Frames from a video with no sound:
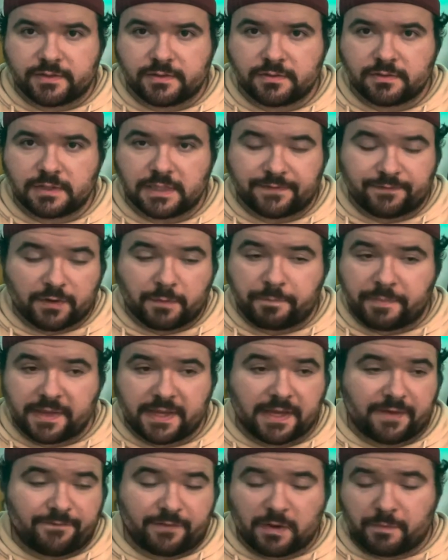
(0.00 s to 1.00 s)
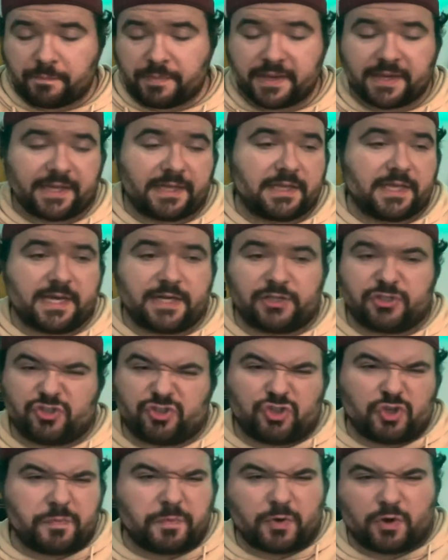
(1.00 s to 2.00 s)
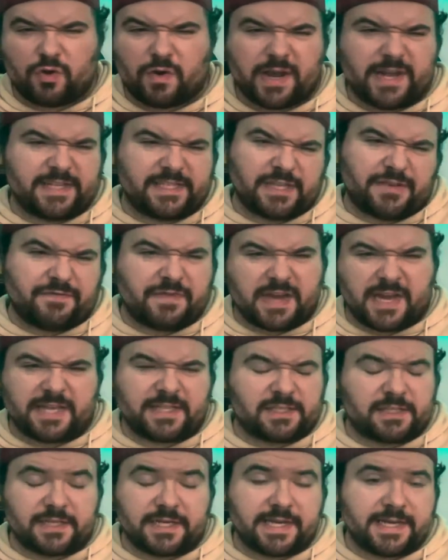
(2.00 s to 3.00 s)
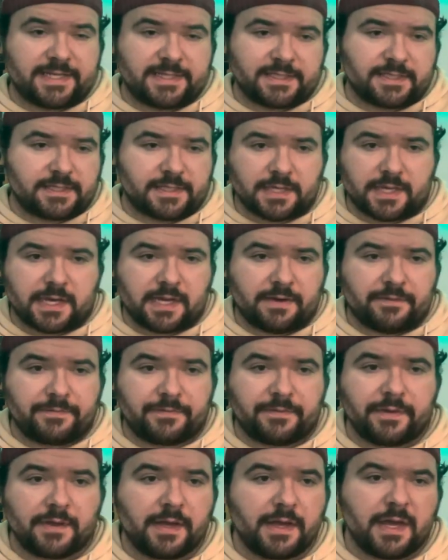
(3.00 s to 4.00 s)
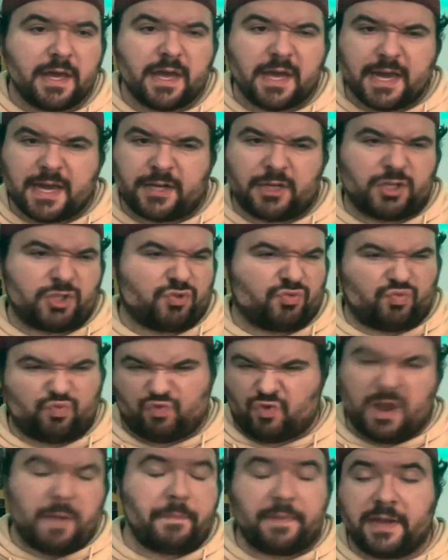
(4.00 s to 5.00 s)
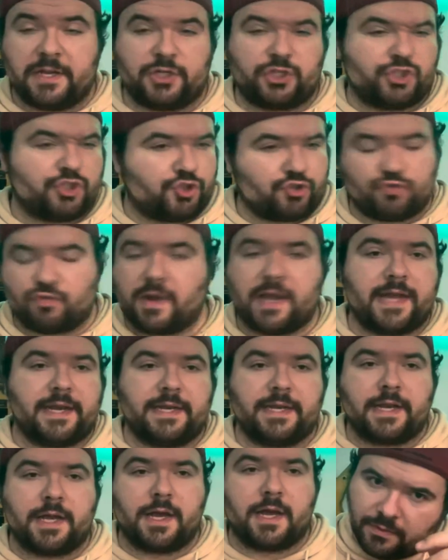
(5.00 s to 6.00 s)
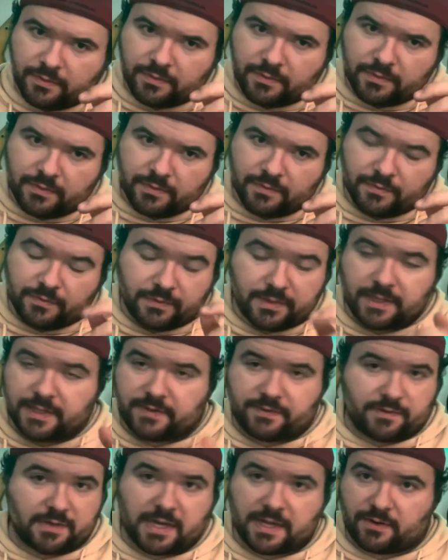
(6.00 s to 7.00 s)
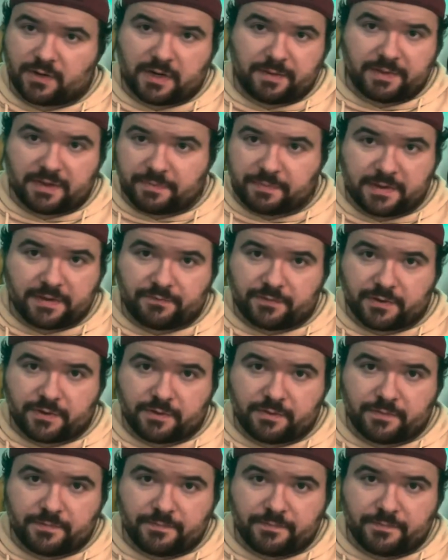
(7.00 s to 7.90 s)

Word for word: If you're if you're picking like super crazy fast leads and stuff, and just ripping, shredding it up, it's not going to be the pick for you.